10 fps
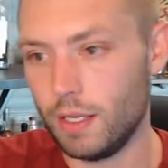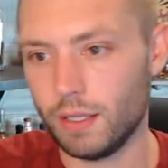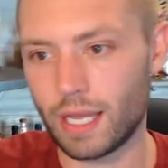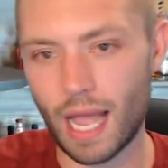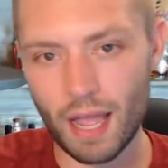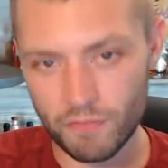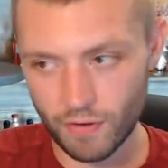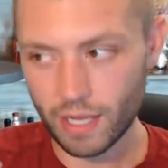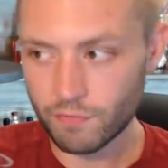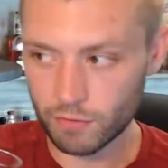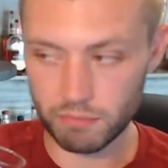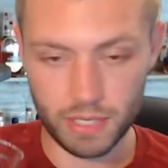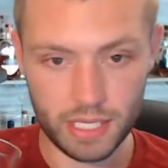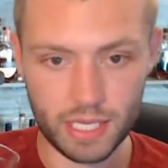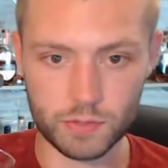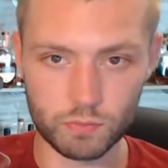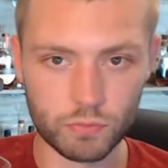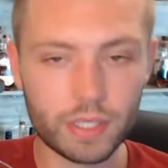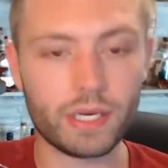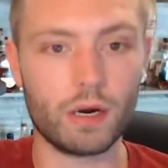like I find for me, it's
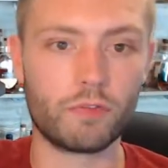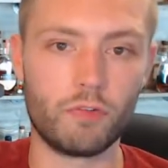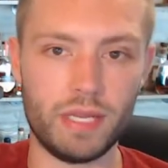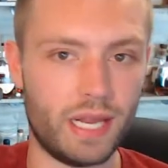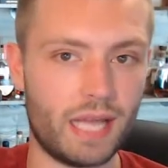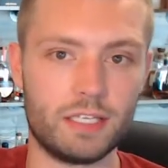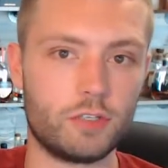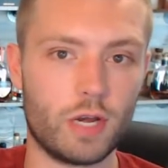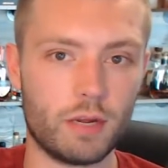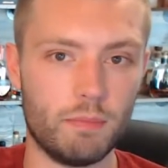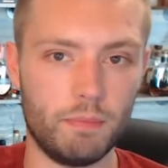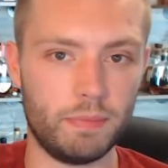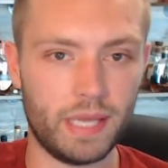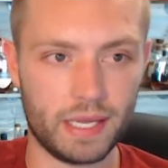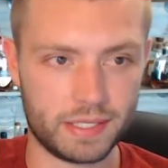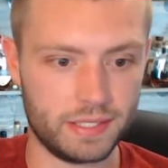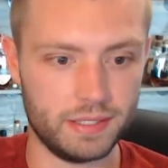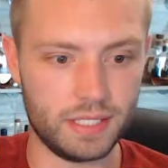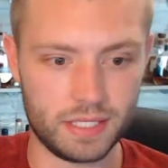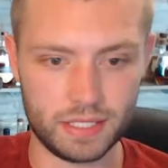really hard for me not to try to guess
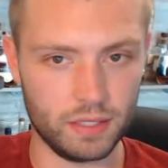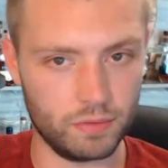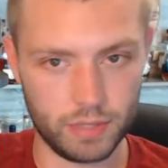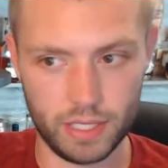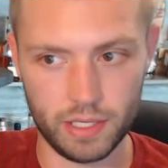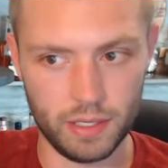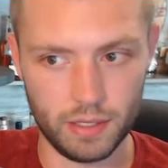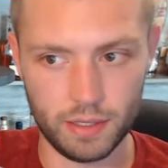distillery,